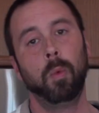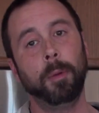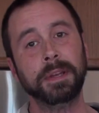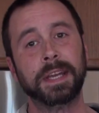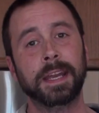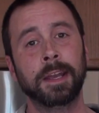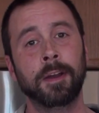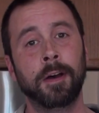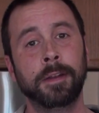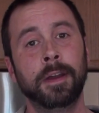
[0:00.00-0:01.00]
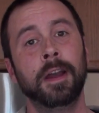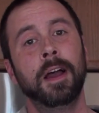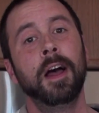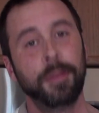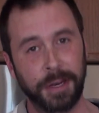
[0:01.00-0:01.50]
will be taking on
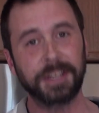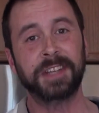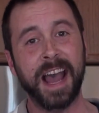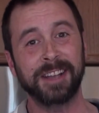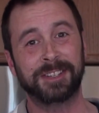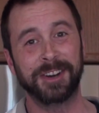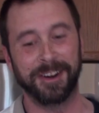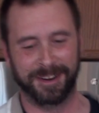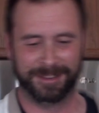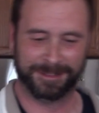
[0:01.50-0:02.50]
the disaster,